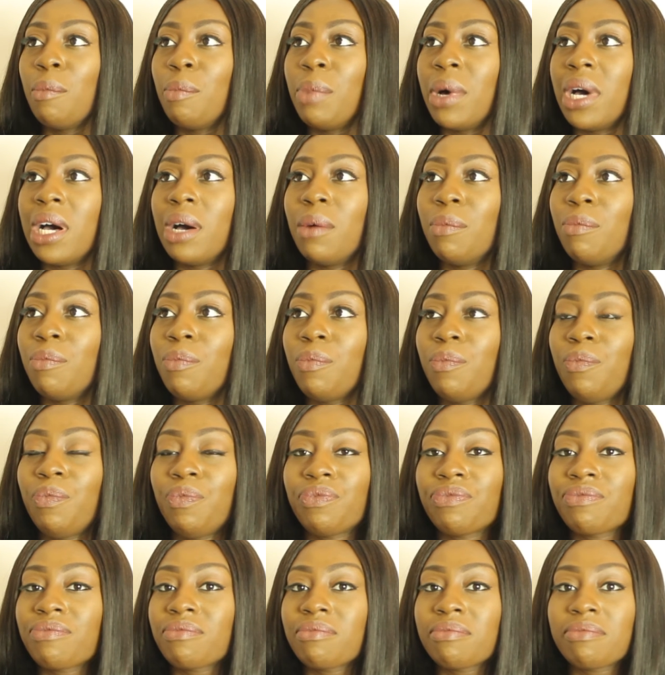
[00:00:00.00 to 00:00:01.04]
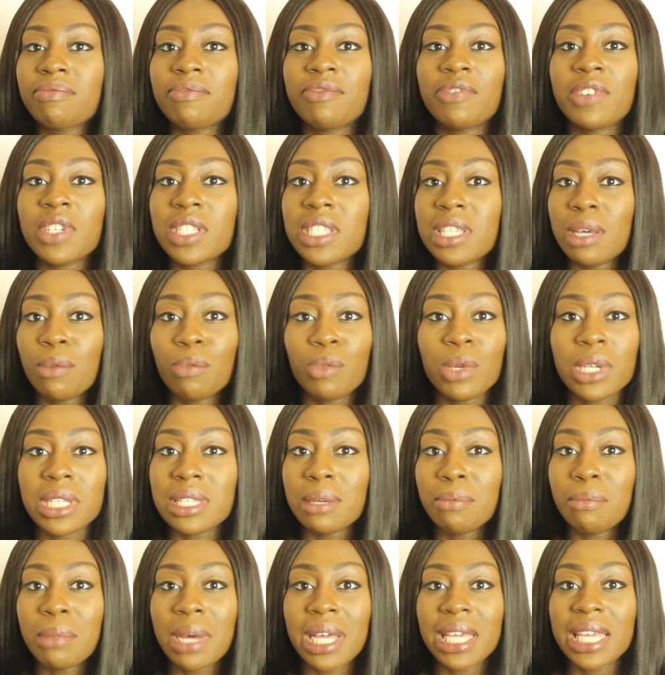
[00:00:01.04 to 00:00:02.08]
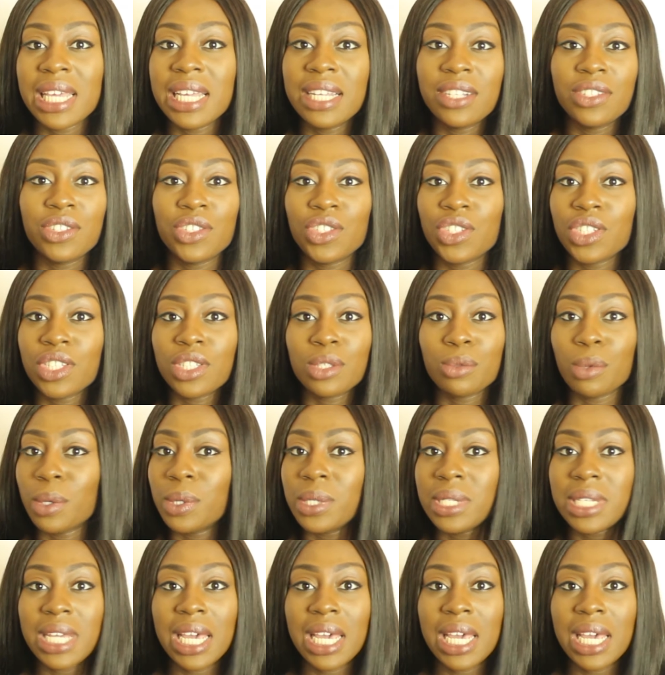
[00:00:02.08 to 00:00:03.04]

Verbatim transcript: But for some reason my kids just won't